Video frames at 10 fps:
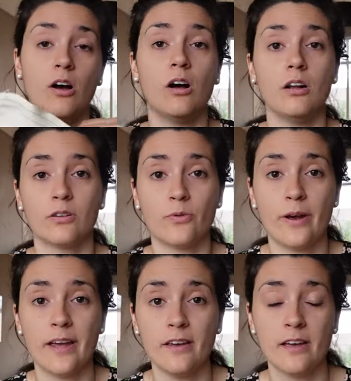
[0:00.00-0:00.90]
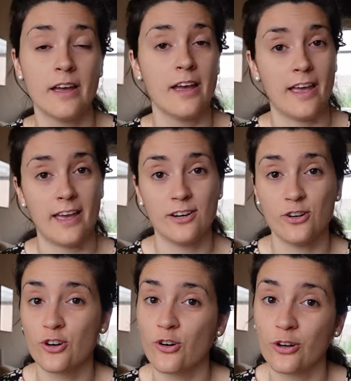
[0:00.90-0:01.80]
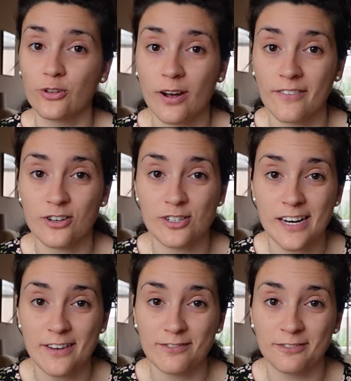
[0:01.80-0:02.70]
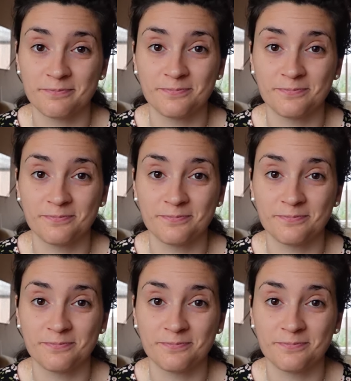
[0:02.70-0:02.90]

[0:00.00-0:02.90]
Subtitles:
all the way, and you're going to have your sleeve.